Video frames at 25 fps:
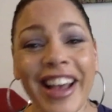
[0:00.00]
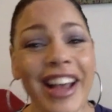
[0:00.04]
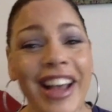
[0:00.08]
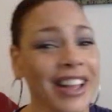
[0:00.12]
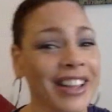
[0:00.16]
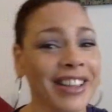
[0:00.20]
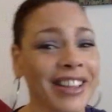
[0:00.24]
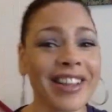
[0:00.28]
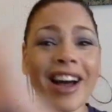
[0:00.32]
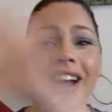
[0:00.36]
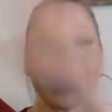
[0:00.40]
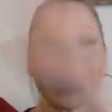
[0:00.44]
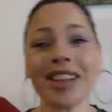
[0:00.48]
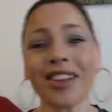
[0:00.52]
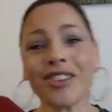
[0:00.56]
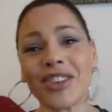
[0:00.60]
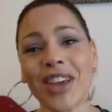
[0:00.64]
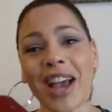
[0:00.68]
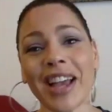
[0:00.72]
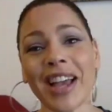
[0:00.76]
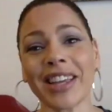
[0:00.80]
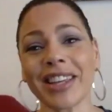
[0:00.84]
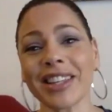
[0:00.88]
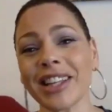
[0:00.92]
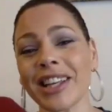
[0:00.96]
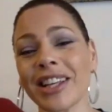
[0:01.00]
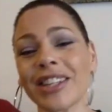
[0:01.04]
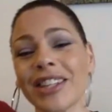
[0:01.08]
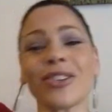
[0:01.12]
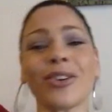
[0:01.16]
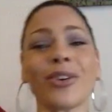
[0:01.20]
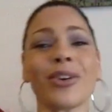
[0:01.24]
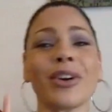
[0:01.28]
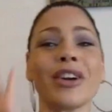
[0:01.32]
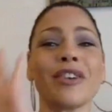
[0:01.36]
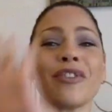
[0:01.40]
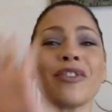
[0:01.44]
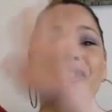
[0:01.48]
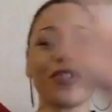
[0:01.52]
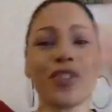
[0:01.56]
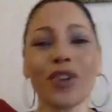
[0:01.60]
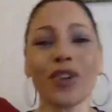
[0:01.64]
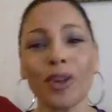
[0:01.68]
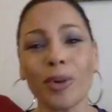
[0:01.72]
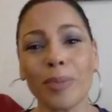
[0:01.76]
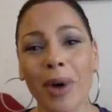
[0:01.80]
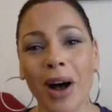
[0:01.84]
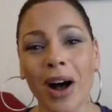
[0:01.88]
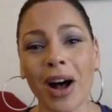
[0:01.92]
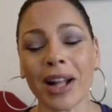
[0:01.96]
non-ejaculatory,
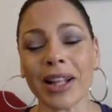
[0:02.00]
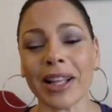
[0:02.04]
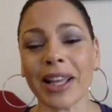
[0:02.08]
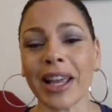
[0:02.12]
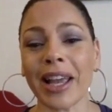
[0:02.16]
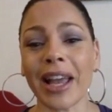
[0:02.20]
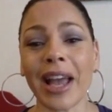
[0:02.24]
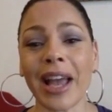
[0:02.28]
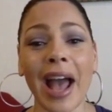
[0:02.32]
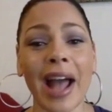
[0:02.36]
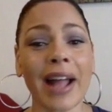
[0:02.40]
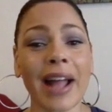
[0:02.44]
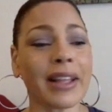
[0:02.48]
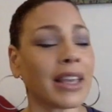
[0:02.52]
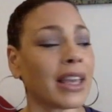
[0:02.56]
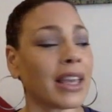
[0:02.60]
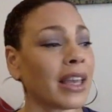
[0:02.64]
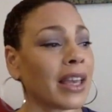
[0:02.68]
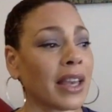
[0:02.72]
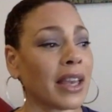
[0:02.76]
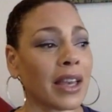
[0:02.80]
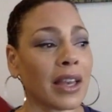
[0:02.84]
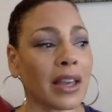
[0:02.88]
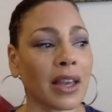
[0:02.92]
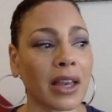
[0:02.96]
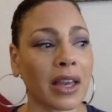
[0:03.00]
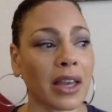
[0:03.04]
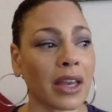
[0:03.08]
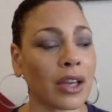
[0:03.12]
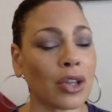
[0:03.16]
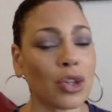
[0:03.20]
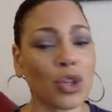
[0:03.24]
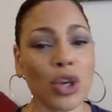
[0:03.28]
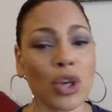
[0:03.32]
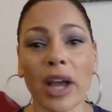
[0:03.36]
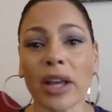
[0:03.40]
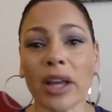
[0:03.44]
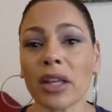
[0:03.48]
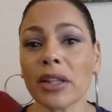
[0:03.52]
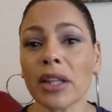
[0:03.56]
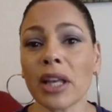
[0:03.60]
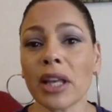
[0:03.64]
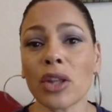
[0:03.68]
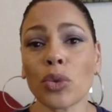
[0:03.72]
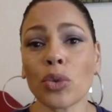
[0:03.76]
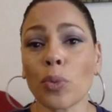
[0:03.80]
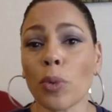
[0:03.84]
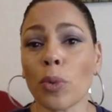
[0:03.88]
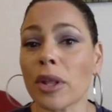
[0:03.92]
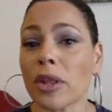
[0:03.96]
full body, and he
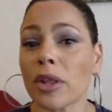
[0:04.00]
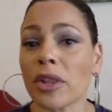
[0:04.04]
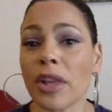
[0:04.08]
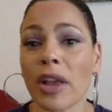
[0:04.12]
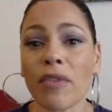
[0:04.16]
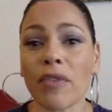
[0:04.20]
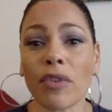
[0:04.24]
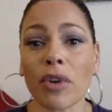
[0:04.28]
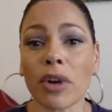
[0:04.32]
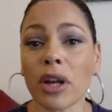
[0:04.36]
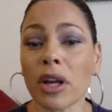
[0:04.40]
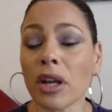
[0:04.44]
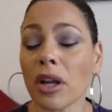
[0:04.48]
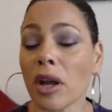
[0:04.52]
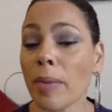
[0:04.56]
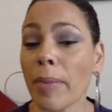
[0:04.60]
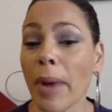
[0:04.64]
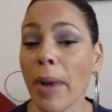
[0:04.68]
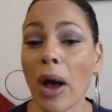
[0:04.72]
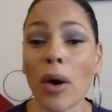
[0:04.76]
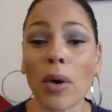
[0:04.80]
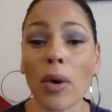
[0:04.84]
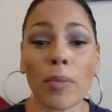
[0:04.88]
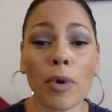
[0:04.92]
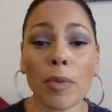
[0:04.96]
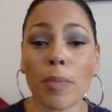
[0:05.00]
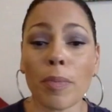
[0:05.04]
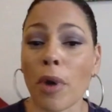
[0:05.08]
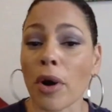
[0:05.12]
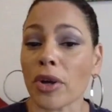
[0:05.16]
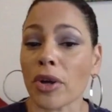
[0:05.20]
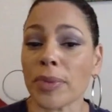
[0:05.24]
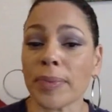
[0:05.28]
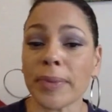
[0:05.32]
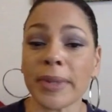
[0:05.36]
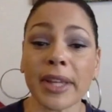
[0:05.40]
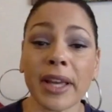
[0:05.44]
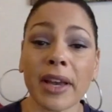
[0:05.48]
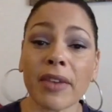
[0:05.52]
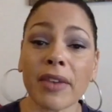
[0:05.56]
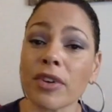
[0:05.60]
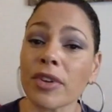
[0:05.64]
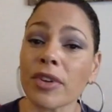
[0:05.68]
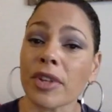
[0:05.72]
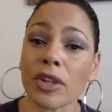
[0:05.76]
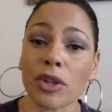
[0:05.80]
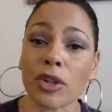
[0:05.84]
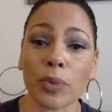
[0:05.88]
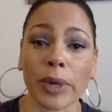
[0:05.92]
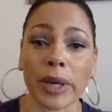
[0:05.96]
ejaculates once approximately every
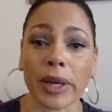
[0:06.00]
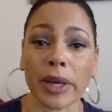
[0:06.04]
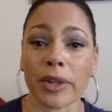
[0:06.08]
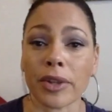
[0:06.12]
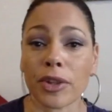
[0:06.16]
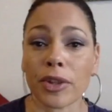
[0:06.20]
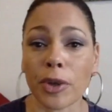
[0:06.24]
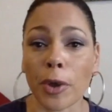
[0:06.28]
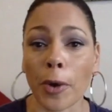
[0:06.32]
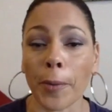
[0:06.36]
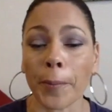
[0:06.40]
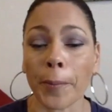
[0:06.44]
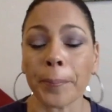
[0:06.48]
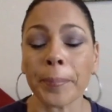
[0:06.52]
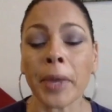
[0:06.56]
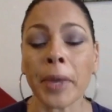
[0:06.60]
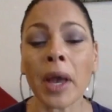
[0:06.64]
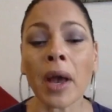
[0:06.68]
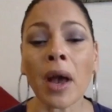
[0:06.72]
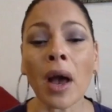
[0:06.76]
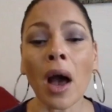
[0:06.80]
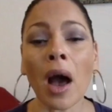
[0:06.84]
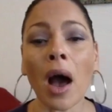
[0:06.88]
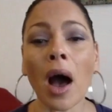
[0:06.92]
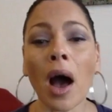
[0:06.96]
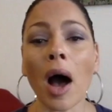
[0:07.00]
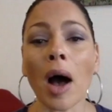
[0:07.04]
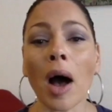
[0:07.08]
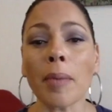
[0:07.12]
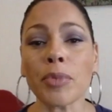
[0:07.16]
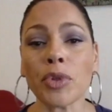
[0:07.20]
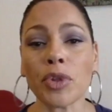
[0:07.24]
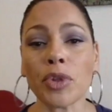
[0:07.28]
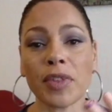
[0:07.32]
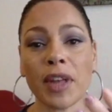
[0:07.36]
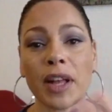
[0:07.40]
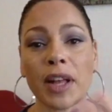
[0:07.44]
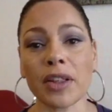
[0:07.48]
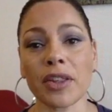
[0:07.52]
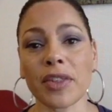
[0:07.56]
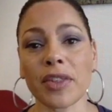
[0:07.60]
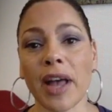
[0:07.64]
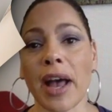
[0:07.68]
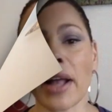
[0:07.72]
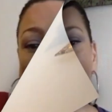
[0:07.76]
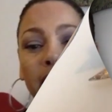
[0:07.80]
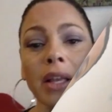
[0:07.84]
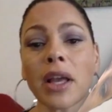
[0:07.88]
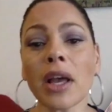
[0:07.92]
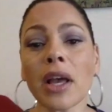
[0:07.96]
6 weeks. So that's
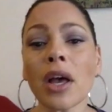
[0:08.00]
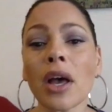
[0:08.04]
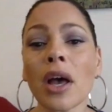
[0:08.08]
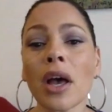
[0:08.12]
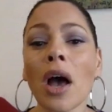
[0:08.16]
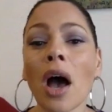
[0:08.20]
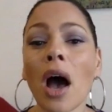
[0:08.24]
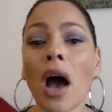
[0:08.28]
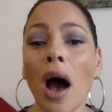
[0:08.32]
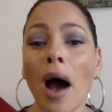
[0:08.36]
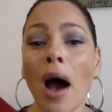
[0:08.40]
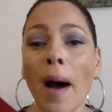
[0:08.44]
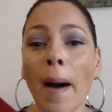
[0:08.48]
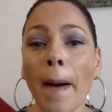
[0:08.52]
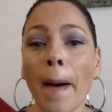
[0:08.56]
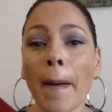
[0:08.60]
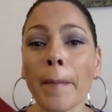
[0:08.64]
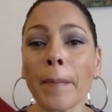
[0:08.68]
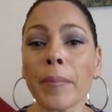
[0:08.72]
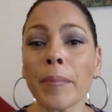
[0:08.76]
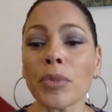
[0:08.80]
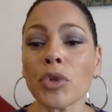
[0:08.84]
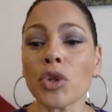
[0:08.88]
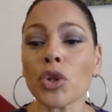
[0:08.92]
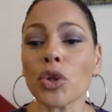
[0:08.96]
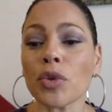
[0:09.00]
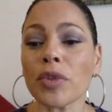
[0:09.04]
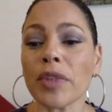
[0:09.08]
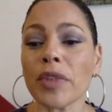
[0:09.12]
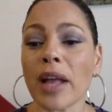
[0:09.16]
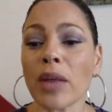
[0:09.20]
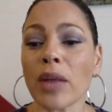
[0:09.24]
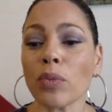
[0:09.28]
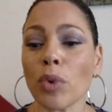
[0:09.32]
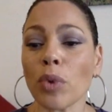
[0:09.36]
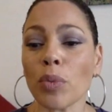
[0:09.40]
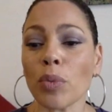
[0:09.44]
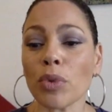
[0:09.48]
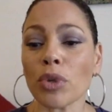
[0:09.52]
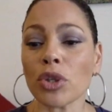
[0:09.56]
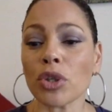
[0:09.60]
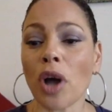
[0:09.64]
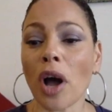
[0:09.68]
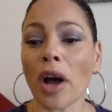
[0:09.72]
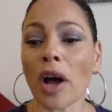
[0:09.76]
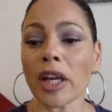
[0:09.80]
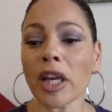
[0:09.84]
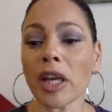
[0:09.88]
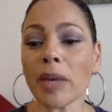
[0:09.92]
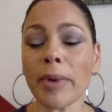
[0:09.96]
that. So then when we're
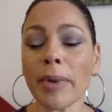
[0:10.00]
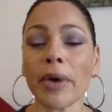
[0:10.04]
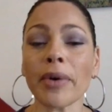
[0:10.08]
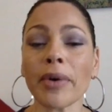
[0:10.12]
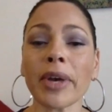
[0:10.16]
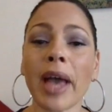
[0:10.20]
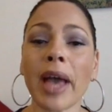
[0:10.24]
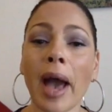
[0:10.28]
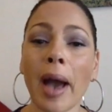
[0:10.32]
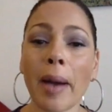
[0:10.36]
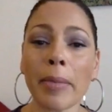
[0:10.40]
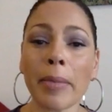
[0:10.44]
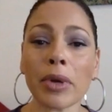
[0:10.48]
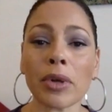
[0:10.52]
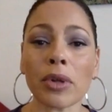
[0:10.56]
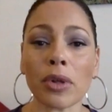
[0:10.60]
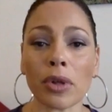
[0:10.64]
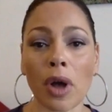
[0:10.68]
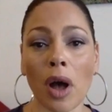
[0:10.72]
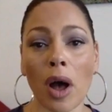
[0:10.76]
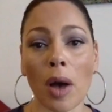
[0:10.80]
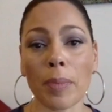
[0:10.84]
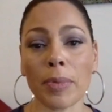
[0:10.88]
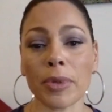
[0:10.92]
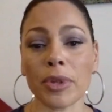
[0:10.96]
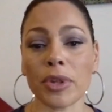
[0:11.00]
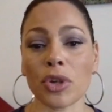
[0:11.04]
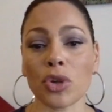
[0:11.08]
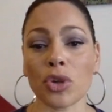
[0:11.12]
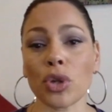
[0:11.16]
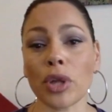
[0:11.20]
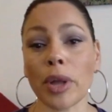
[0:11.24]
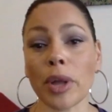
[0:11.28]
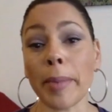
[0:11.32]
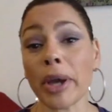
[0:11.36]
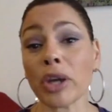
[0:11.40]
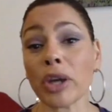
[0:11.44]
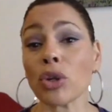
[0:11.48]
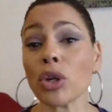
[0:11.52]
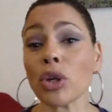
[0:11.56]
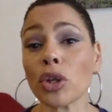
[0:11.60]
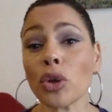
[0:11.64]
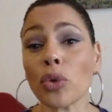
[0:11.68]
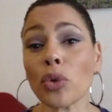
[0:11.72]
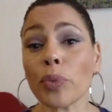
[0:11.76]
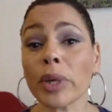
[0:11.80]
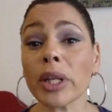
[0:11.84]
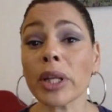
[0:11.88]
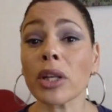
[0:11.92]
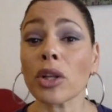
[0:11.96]
talking about chemical composition, I'm actually
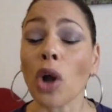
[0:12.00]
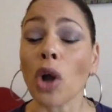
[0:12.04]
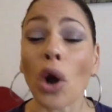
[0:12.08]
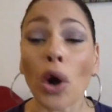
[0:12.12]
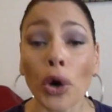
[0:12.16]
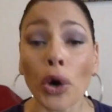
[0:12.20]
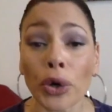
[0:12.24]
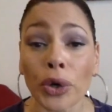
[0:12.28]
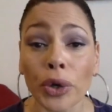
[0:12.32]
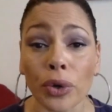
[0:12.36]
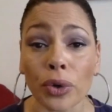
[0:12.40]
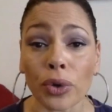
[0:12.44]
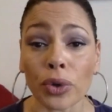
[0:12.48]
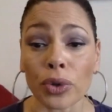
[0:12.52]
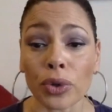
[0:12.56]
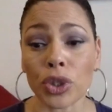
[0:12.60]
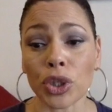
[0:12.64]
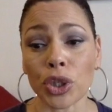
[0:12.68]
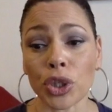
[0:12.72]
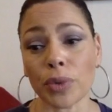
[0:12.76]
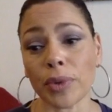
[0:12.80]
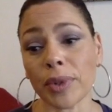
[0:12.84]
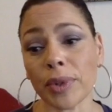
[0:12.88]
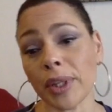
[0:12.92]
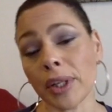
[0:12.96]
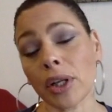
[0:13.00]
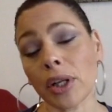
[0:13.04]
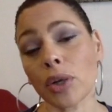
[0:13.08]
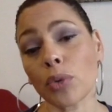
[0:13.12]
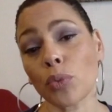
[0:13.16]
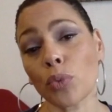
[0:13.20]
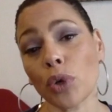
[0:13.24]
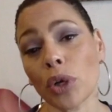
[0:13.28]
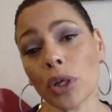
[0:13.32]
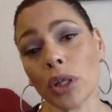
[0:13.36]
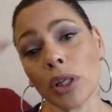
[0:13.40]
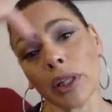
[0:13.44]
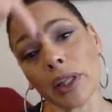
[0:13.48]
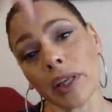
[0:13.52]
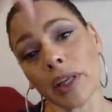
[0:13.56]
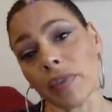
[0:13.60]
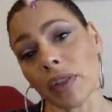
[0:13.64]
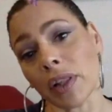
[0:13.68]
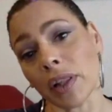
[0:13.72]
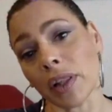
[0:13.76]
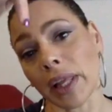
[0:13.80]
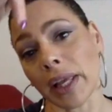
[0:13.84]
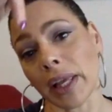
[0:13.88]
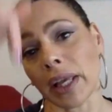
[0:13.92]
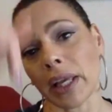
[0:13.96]
going to read an article to you, and then we're going to leave
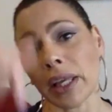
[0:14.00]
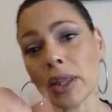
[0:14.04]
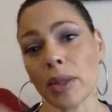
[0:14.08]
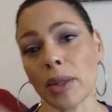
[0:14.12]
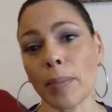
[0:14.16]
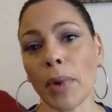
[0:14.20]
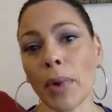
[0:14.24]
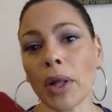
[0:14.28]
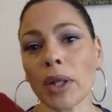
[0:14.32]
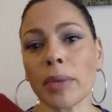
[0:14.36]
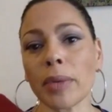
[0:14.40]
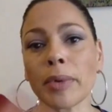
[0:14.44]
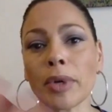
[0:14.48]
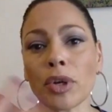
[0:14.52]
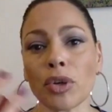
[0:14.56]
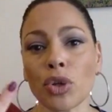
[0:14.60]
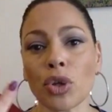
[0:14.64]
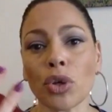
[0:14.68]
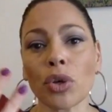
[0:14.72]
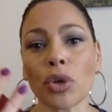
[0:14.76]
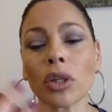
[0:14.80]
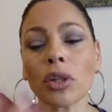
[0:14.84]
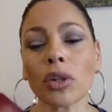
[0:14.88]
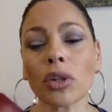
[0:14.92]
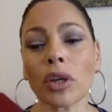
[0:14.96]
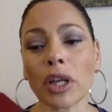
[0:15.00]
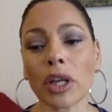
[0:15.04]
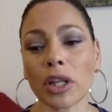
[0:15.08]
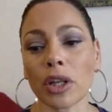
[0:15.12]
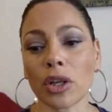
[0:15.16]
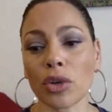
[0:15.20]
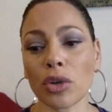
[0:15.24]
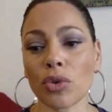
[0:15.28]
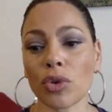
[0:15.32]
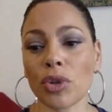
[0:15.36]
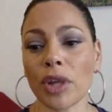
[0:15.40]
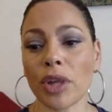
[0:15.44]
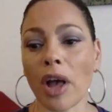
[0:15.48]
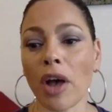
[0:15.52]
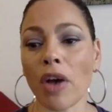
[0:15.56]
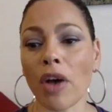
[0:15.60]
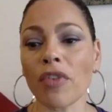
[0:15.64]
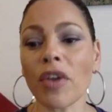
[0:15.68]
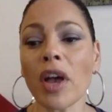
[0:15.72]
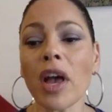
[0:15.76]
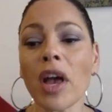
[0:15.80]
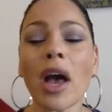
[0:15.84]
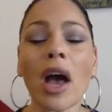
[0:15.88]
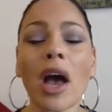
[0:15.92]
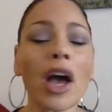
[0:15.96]
the link in the bottom here so you can look at it yourself.